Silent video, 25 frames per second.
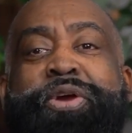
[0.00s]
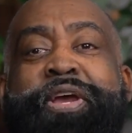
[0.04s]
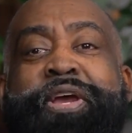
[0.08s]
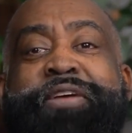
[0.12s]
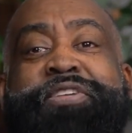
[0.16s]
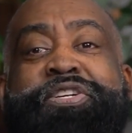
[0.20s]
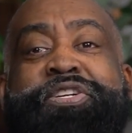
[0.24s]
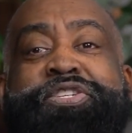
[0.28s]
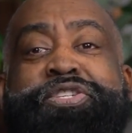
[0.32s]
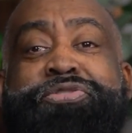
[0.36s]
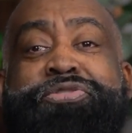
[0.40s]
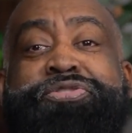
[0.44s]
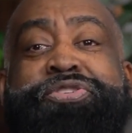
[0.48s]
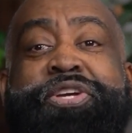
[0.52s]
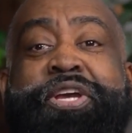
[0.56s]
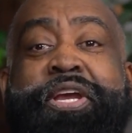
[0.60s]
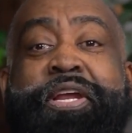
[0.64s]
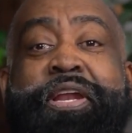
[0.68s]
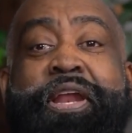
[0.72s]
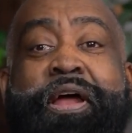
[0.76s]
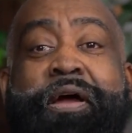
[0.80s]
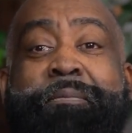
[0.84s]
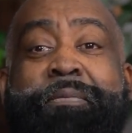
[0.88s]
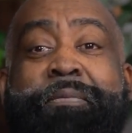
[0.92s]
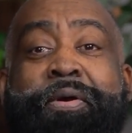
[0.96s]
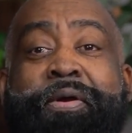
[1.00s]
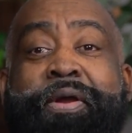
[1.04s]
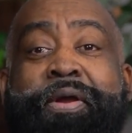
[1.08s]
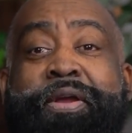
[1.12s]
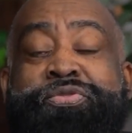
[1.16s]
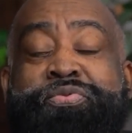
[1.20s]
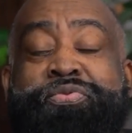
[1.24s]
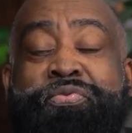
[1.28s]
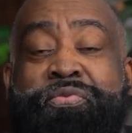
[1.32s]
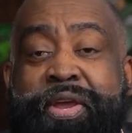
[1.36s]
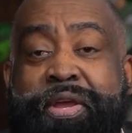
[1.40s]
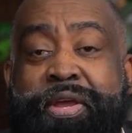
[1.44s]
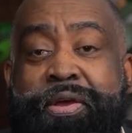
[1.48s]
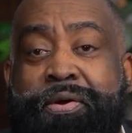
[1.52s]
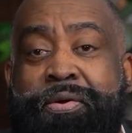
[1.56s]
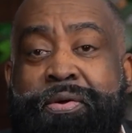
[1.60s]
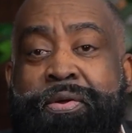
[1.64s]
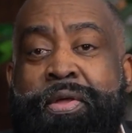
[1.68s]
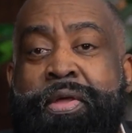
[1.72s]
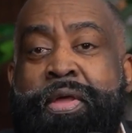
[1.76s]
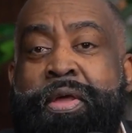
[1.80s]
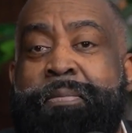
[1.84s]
if the Social Security number is real,